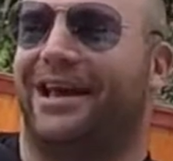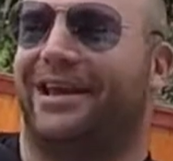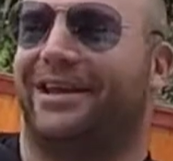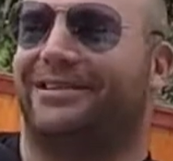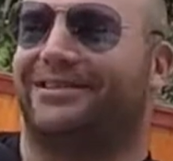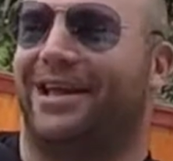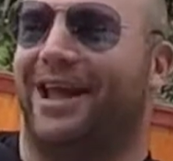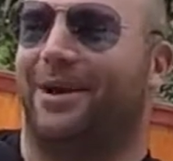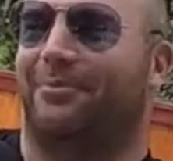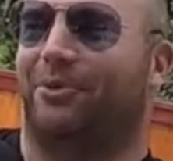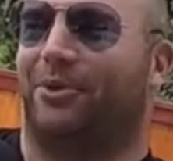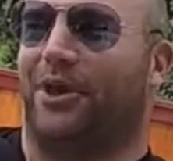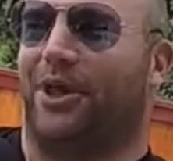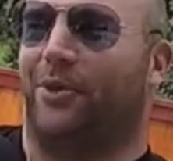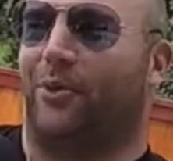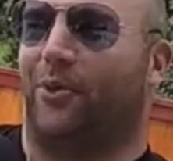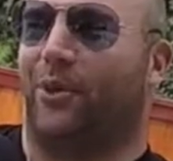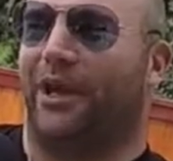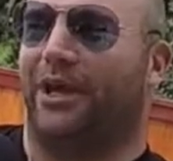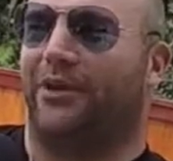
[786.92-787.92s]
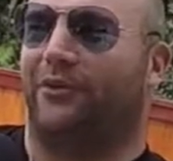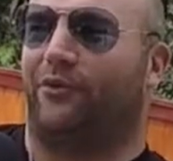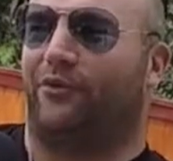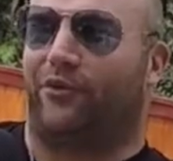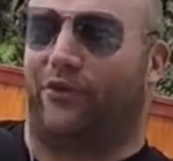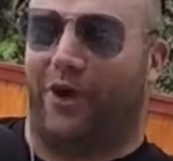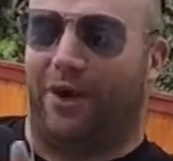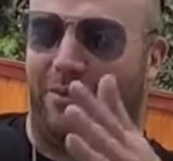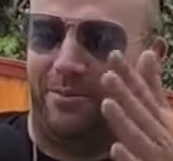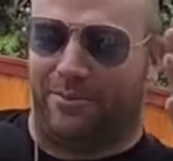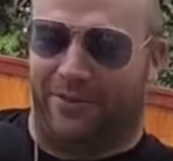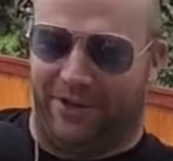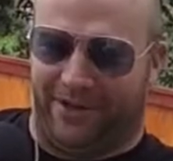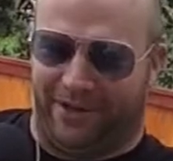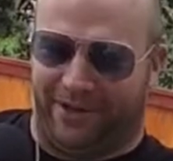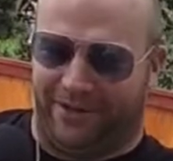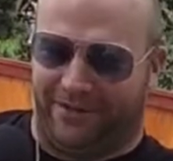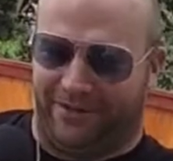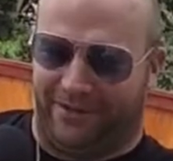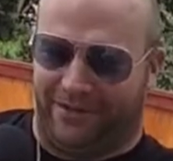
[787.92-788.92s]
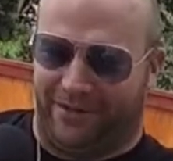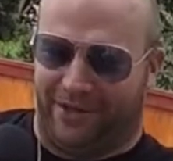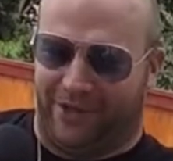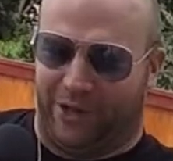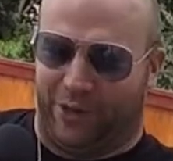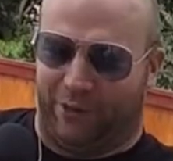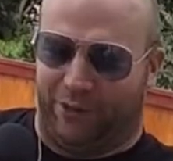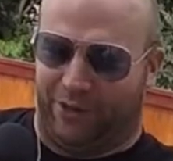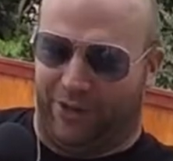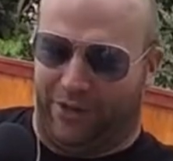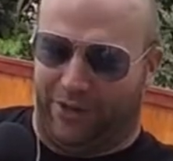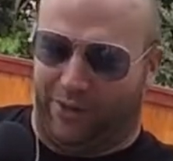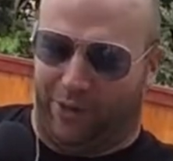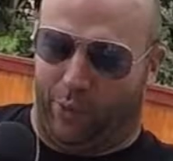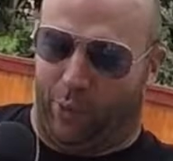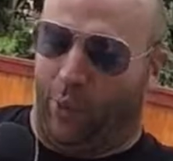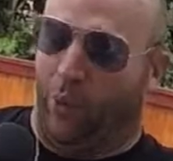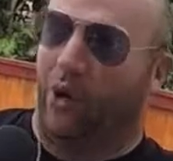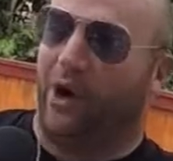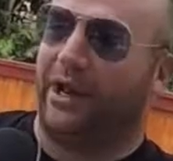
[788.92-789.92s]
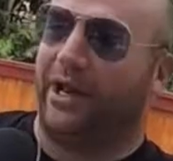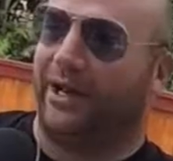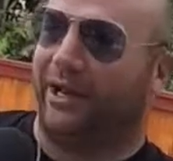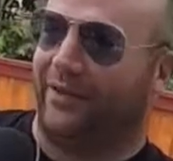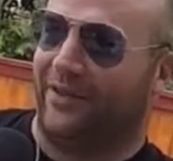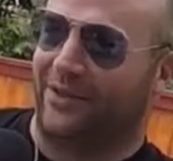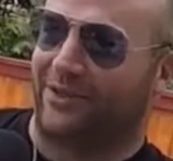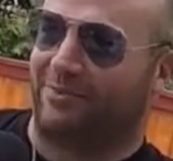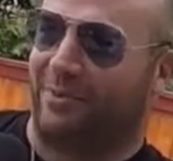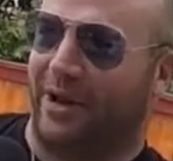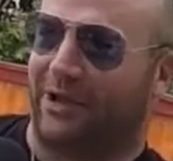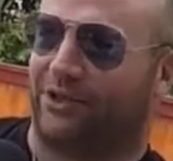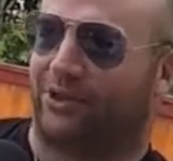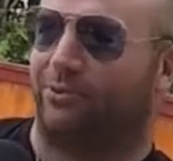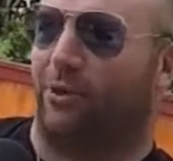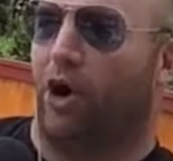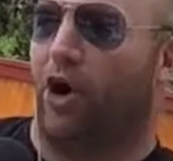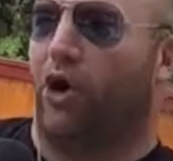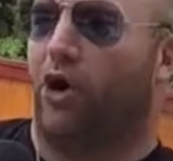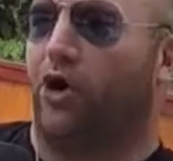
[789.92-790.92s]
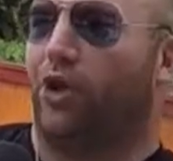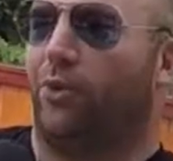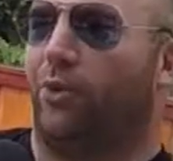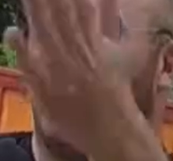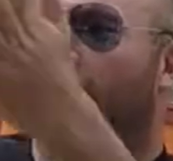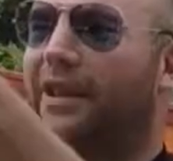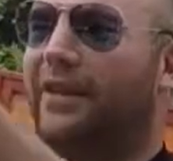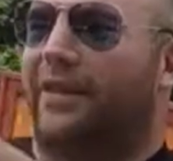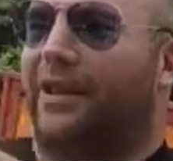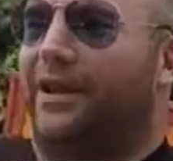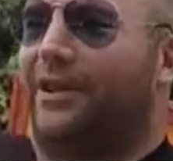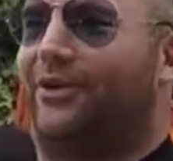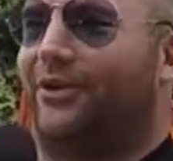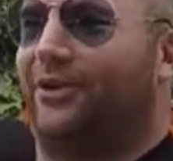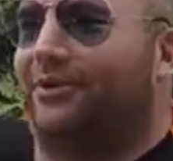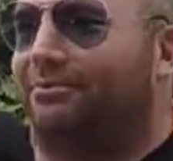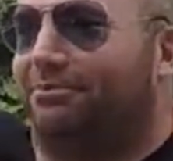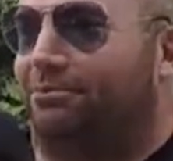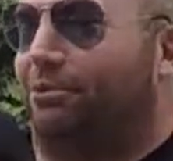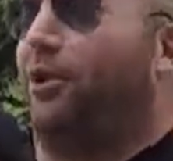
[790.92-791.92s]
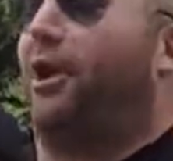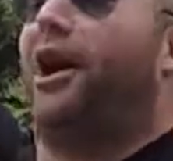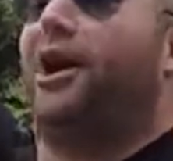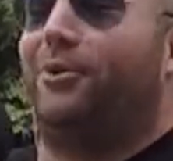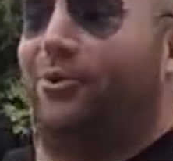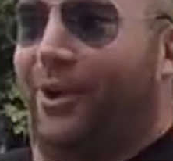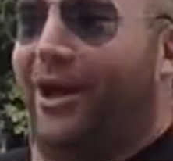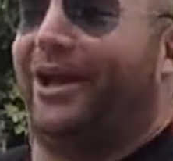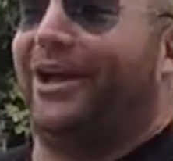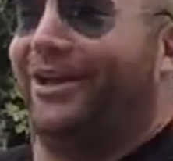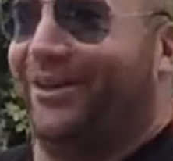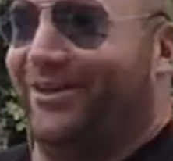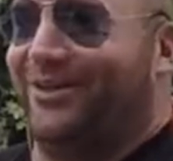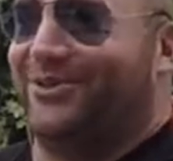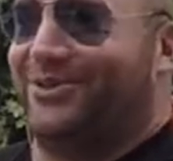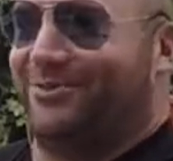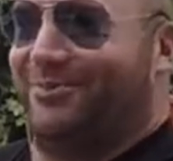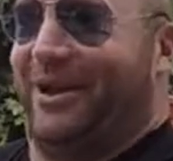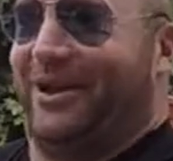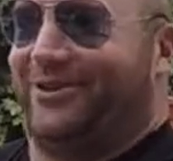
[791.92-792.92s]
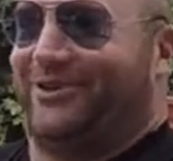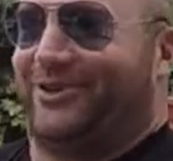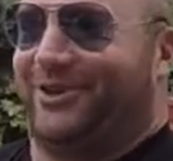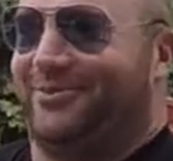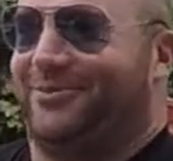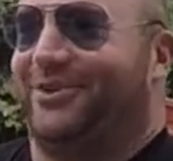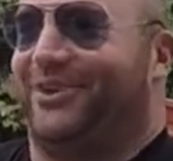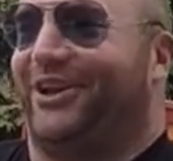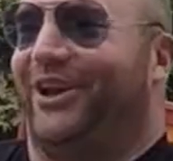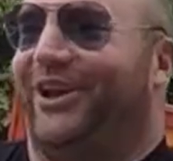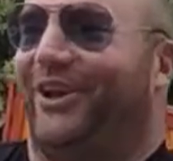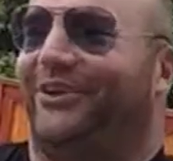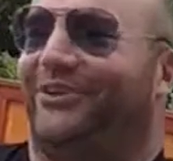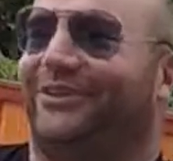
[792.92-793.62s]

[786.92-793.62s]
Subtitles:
Day's that example that went from the one end of the spectrum all the way to the other Broadway end of the spectrum.